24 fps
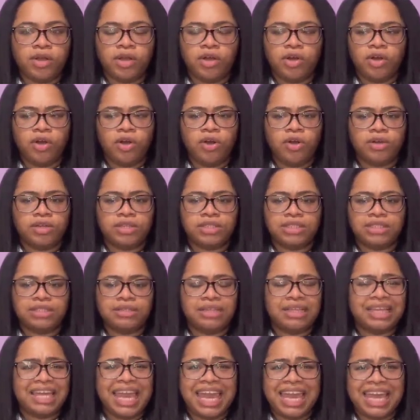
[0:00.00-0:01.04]
and cause
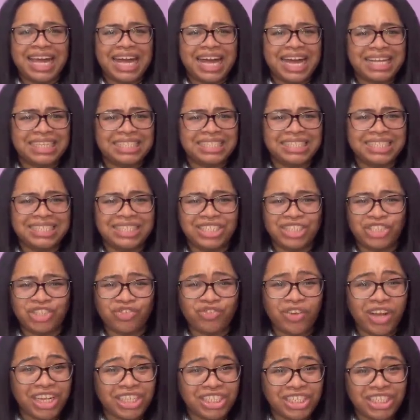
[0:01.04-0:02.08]
chaos and
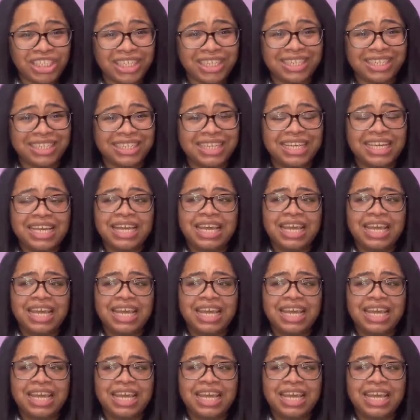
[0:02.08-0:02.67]
destruction